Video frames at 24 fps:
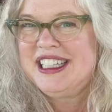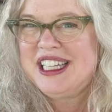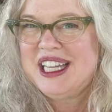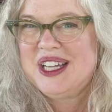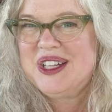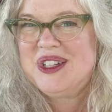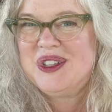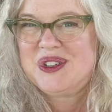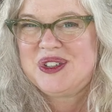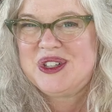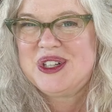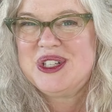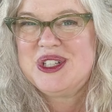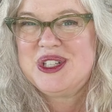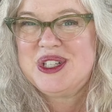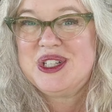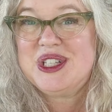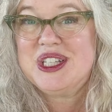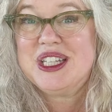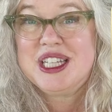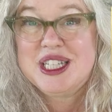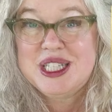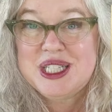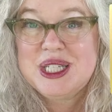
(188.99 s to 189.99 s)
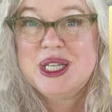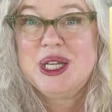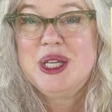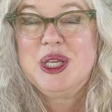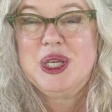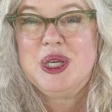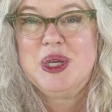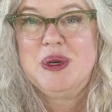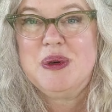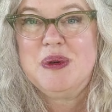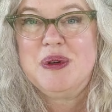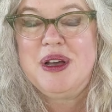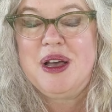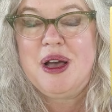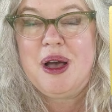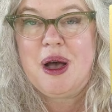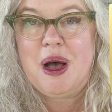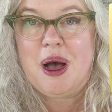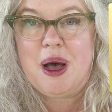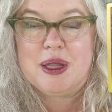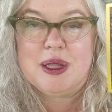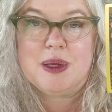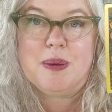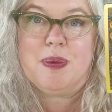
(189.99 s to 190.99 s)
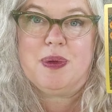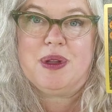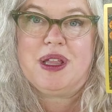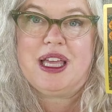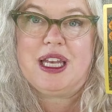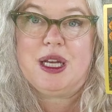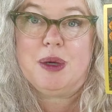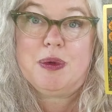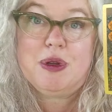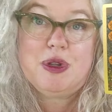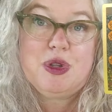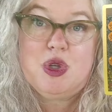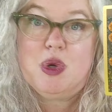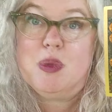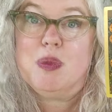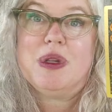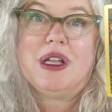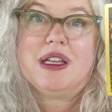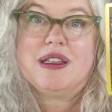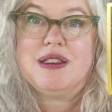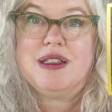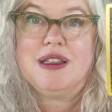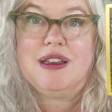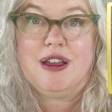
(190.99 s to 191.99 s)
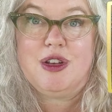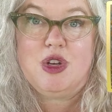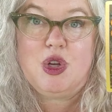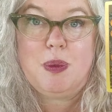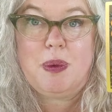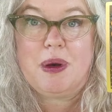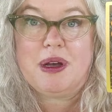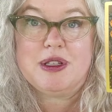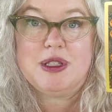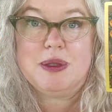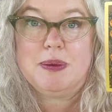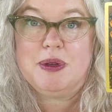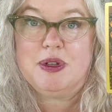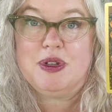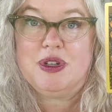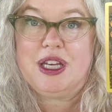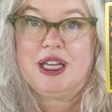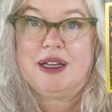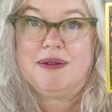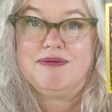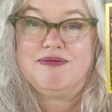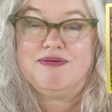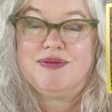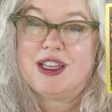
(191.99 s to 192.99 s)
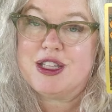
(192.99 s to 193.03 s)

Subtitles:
in order to continue on the planet with new blessing and new possibility.